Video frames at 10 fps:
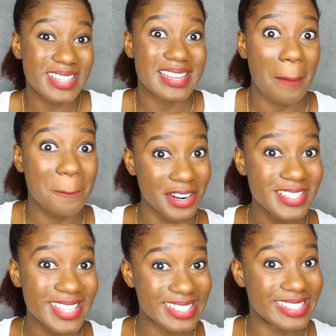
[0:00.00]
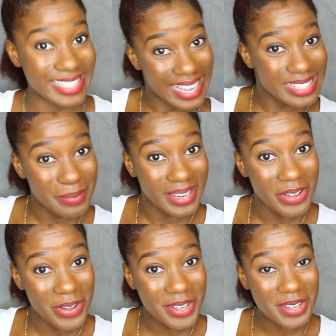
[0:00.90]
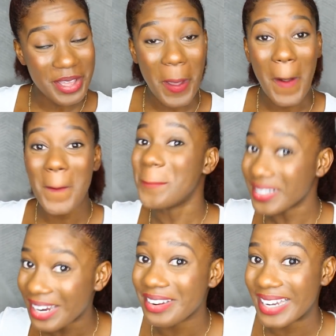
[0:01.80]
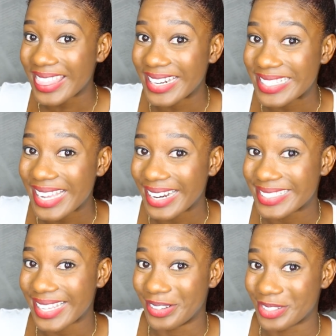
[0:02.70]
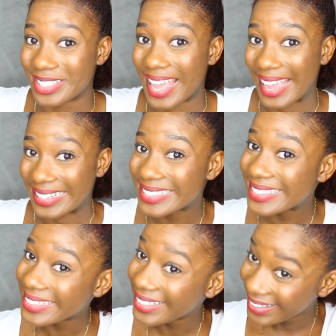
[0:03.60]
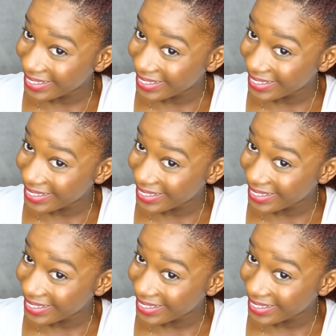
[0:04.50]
I'm getting a Princess Jasmine look, but I really think this hairstyle looks nice.